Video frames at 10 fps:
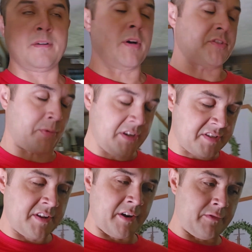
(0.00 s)
the most
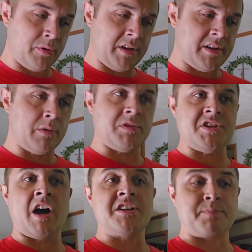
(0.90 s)
recent interview he did with
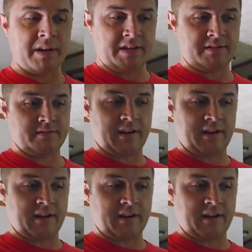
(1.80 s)
Josh Pate.